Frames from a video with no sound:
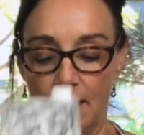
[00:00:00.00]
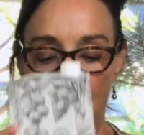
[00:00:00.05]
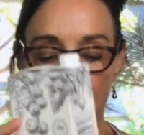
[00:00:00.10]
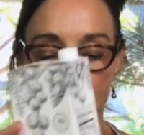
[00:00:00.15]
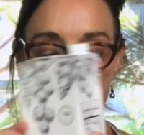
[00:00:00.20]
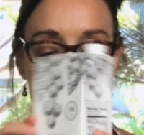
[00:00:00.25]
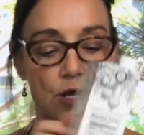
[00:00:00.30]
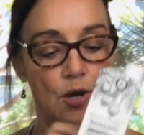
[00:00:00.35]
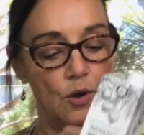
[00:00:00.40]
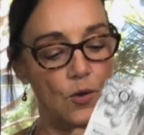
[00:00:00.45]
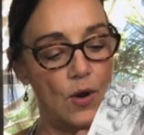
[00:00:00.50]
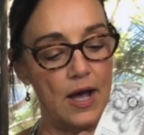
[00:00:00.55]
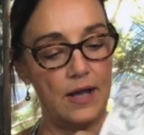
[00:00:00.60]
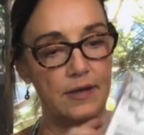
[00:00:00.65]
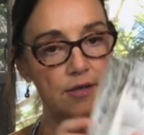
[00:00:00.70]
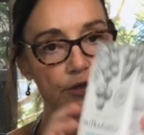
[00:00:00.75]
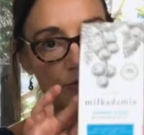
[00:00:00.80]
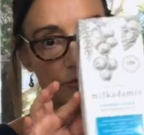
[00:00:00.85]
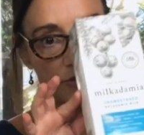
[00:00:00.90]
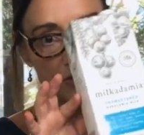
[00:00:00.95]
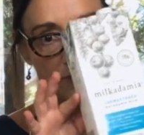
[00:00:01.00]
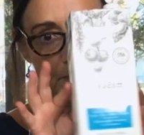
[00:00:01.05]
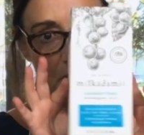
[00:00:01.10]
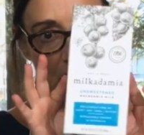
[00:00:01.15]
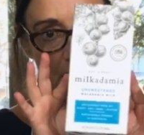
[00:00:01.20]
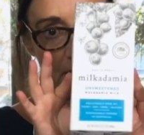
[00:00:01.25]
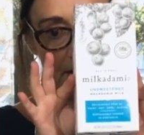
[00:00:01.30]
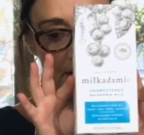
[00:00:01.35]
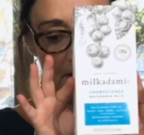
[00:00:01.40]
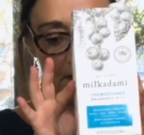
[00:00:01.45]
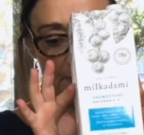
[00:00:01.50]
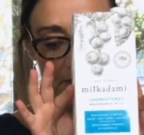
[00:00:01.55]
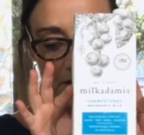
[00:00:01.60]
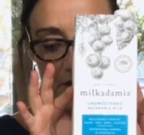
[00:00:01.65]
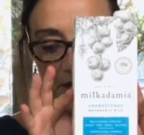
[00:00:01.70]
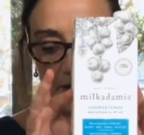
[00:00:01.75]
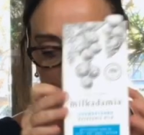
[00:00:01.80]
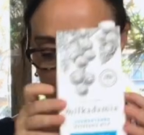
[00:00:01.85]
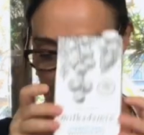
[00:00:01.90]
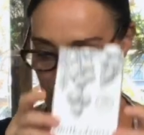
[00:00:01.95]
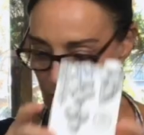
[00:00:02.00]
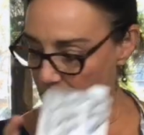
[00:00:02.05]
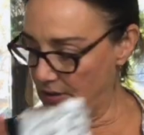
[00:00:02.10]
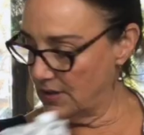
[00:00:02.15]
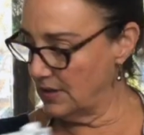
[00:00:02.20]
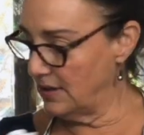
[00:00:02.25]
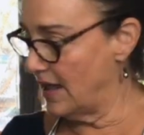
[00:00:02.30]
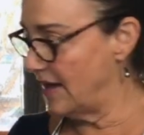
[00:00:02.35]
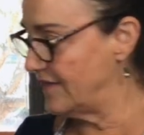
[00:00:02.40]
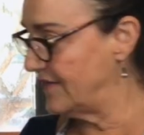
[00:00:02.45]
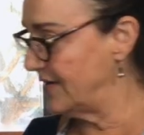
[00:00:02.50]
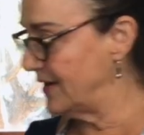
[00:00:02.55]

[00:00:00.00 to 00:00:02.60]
So I use macadamia nut milk, love